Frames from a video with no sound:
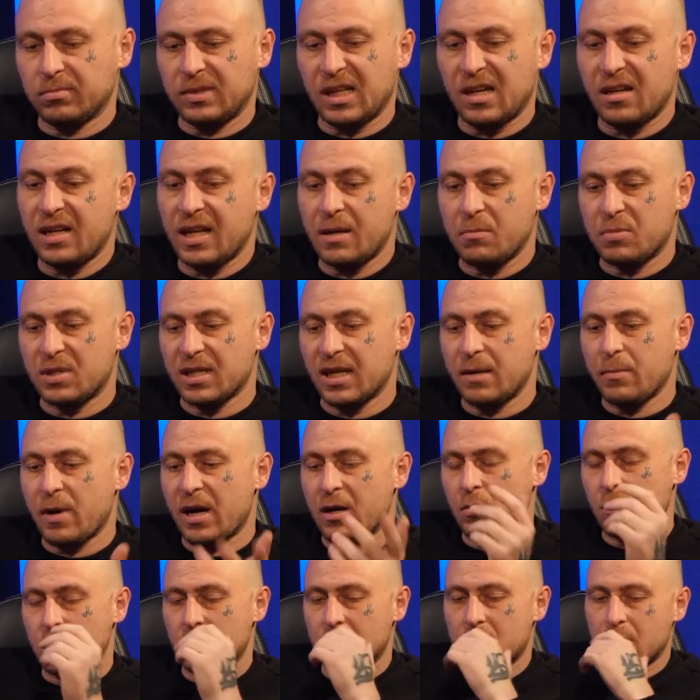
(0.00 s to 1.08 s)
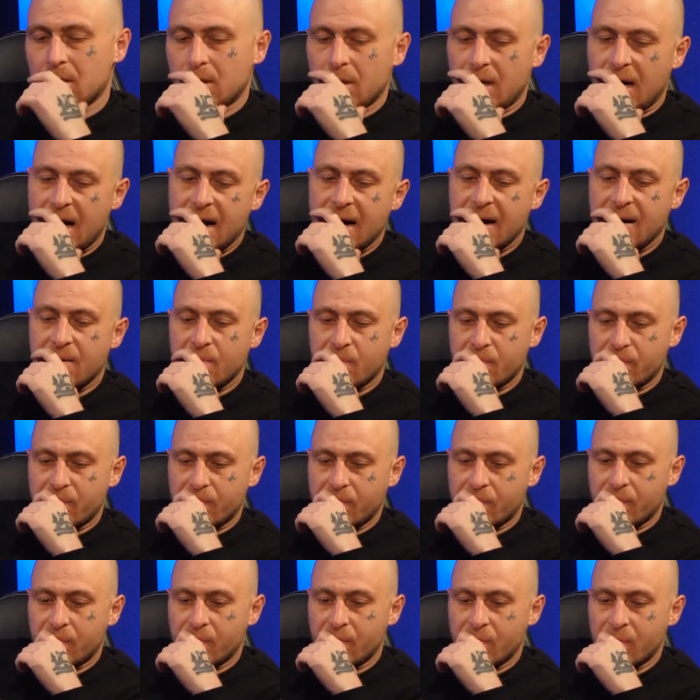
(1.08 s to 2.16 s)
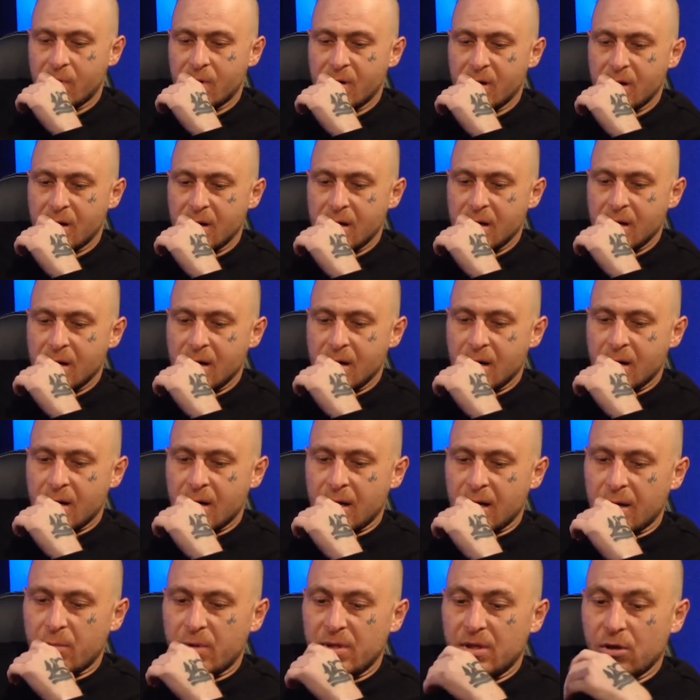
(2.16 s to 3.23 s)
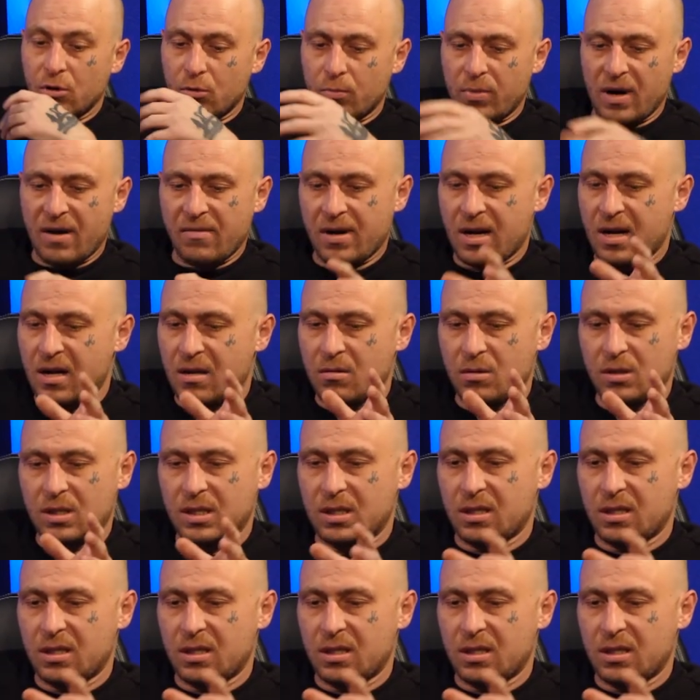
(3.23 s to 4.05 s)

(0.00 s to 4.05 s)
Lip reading: going to MC battles. And my little brother, he